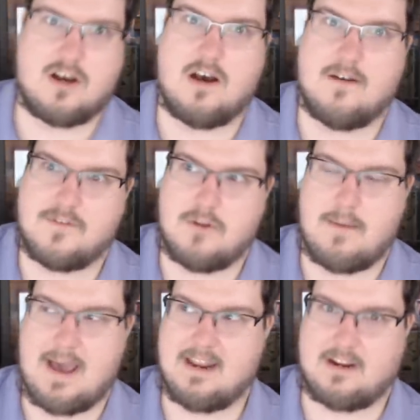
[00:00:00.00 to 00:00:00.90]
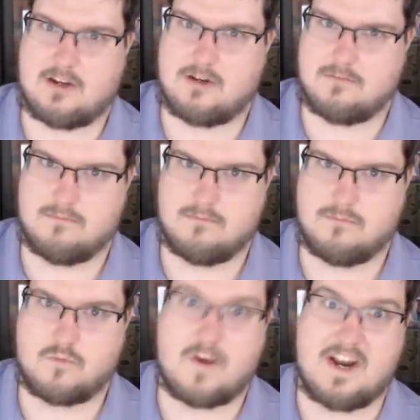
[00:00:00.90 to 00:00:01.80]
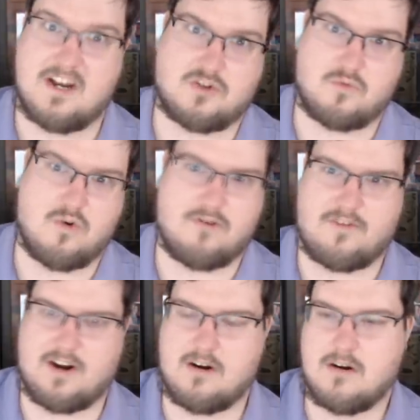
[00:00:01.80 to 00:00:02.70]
of nomadic ranged warfare.